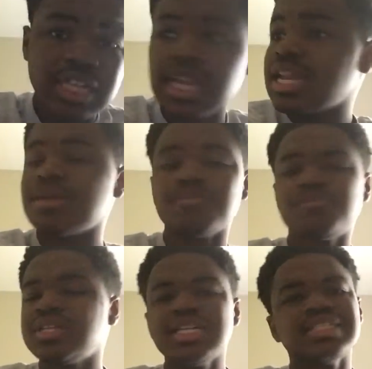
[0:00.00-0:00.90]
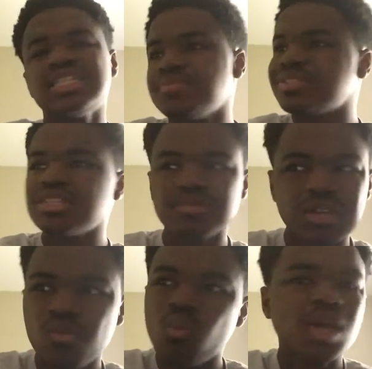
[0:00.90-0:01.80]
thinking that please just give me
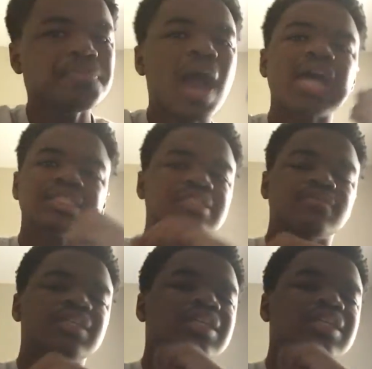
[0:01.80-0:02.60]
something one positive.